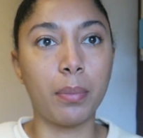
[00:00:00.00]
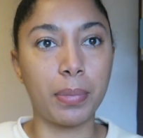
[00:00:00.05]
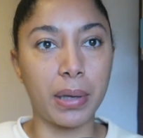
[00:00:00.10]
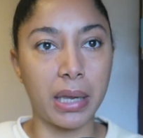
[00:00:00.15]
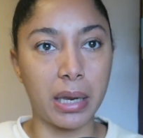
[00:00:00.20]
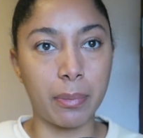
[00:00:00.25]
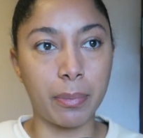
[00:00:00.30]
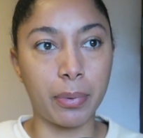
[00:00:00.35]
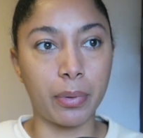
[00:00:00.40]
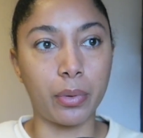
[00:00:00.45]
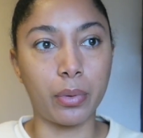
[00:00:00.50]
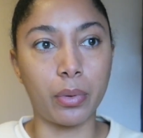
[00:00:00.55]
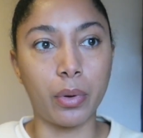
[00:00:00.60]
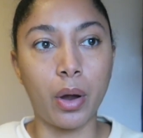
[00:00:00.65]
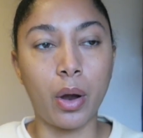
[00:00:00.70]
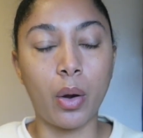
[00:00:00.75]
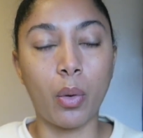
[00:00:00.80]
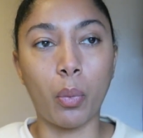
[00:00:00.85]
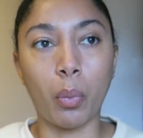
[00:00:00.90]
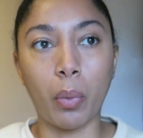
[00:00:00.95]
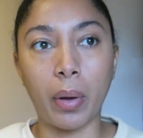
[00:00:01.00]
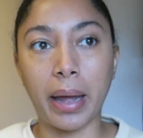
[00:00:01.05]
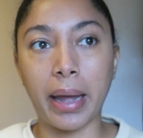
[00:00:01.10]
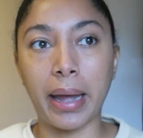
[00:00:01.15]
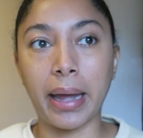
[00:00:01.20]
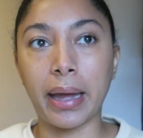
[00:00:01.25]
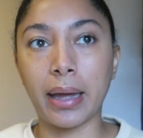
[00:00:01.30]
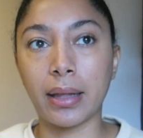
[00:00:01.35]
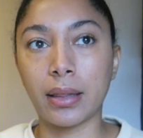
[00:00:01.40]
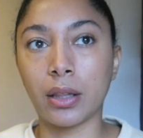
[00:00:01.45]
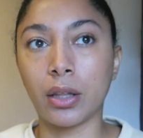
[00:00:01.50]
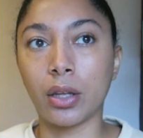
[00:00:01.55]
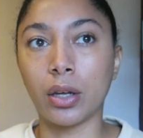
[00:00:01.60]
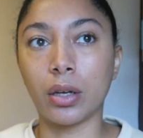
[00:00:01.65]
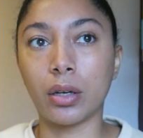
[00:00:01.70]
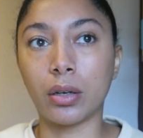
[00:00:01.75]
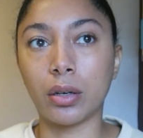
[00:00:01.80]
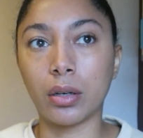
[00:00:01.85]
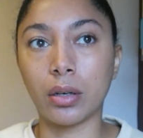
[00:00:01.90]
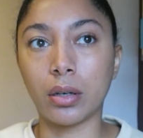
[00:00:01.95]
people where
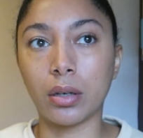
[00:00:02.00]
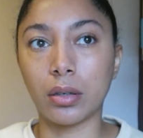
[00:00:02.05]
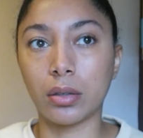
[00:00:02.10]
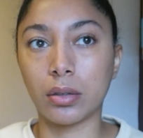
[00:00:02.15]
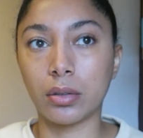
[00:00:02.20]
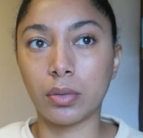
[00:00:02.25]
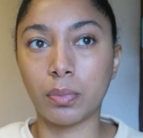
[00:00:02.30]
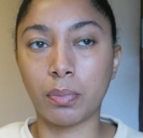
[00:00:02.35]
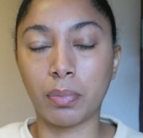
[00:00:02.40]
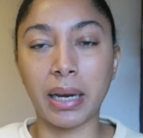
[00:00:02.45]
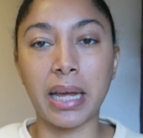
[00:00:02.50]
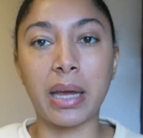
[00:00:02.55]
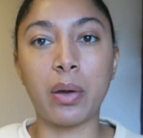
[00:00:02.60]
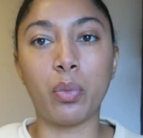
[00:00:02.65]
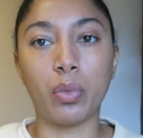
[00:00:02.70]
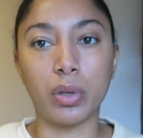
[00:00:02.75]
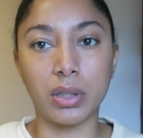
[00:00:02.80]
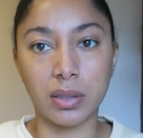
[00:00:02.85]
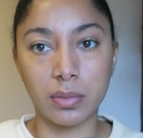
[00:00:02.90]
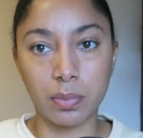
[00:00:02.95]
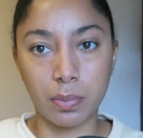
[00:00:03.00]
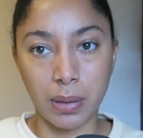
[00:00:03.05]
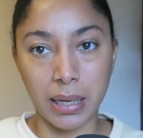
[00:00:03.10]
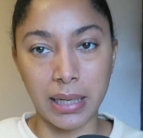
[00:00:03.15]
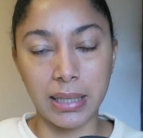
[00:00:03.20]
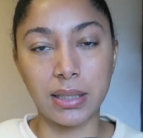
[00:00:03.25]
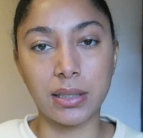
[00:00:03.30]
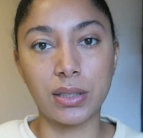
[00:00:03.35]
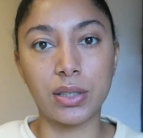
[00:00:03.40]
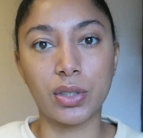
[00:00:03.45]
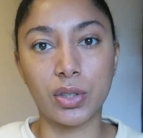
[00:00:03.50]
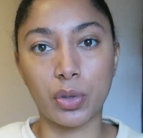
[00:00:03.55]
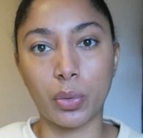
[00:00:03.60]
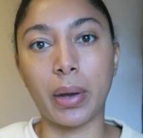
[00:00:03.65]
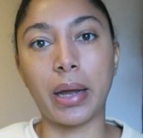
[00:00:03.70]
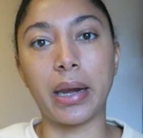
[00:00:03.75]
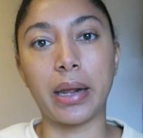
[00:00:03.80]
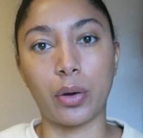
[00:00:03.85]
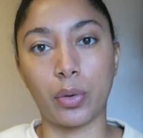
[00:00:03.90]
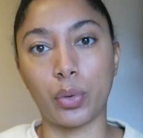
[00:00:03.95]
the blame was placed
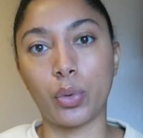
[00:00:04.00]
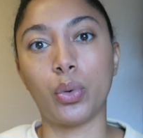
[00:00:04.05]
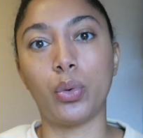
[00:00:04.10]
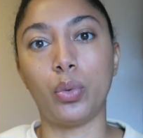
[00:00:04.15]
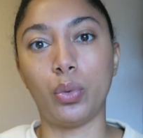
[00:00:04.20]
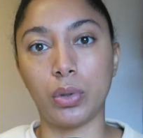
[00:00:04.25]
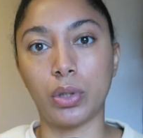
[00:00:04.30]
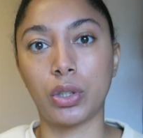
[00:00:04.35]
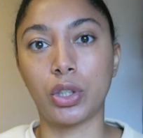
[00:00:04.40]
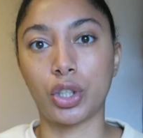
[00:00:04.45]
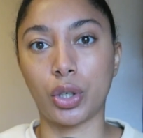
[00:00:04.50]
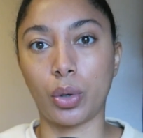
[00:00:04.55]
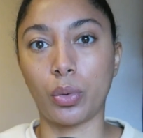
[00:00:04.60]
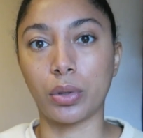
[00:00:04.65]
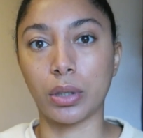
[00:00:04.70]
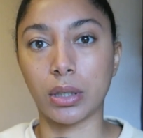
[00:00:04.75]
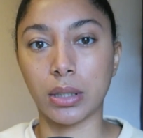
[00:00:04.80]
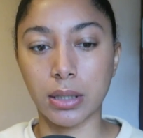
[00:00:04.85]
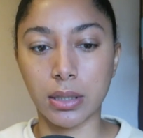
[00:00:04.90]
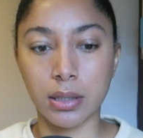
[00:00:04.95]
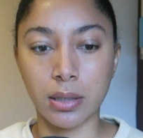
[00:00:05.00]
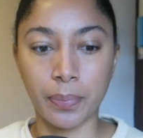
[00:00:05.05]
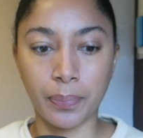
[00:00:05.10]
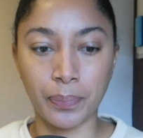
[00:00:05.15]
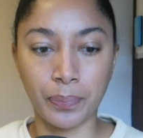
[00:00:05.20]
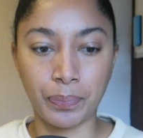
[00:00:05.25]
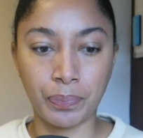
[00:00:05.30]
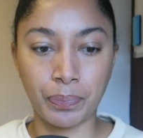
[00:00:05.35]
squarely on Hu's shoulders.